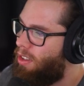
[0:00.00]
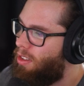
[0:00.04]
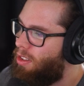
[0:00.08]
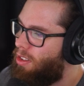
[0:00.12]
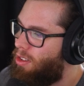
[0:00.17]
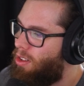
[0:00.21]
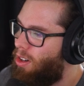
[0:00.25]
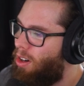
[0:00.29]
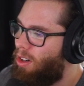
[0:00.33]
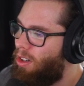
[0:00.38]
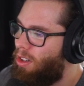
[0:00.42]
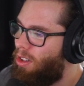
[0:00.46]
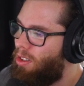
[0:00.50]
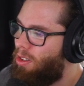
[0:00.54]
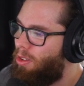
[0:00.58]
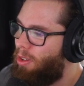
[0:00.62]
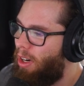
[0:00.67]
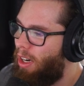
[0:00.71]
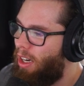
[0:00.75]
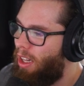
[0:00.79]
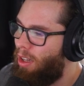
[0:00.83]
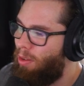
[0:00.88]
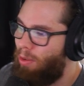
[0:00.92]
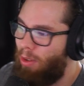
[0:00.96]
Start your
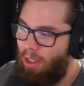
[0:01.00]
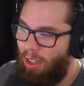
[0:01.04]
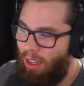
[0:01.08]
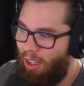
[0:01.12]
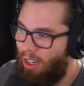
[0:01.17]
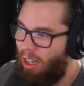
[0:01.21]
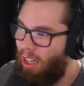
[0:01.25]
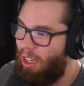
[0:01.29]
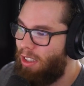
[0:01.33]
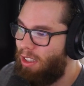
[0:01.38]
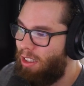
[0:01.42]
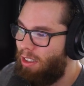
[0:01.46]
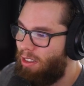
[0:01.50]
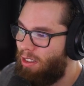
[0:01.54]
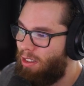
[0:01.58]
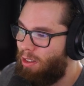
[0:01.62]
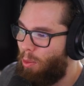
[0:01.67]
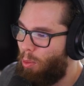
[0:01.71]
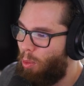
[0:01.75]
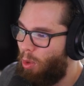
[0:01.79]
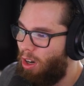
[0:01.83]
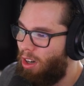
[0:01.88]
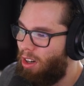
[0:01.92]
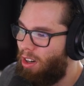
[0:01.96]
training with Connections
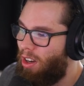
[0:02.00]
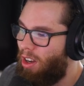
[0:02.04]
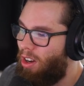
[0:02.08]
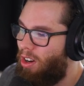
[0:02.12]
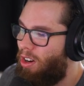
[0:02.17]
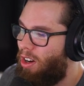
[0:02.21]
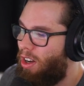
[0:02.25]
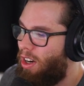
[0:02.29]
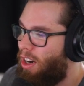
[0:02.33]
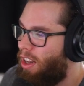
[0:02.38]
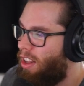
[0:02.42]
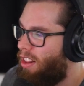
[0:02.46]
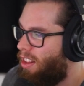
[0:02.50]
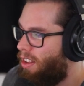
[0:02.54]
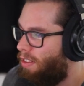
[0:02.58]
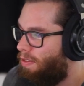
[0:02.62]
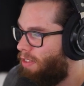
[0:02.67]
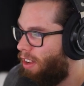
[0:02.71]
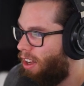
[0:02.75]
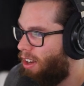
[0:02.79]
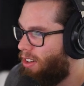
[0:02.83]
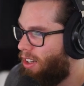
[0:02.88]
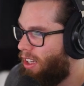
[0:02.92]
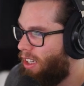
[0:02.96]
to work on the
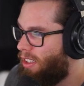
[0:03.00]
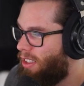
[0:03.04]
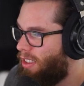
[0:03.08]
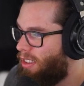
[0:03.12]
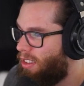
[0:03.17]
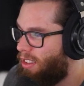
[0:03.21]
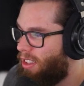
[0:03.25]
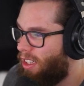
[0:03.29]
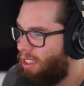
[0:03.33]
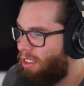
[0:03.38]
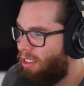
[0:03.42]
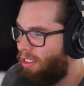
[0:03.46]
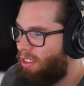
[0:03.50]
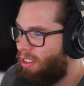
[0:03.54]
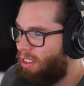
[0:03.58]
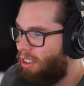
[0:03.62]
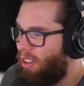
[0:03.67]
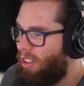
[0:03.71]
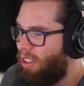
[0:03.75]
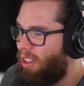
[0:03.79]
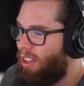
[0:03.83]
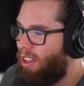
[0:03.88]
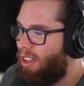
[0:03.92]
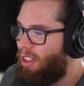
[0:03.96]
foundations
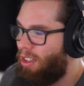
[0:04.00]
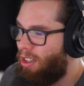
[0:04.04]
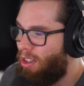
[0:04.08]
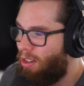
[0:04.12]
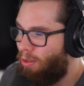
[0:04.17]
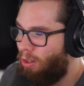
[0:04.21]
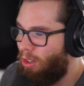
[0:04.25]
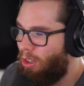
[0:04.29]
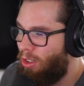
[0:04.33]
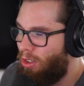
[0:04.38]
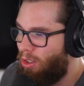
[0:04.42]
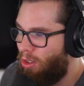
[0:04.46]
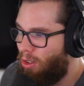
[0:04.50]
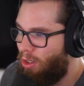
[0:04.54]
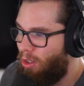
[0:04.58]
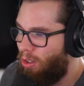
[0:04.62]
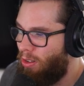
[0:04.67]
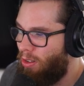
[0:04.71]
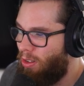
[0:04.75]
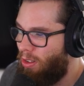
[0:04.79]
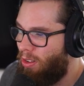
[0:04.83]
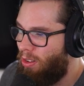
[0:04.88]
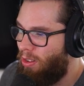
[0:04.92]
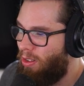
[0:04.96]
necessary to uncover the
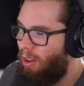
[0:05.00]
truth.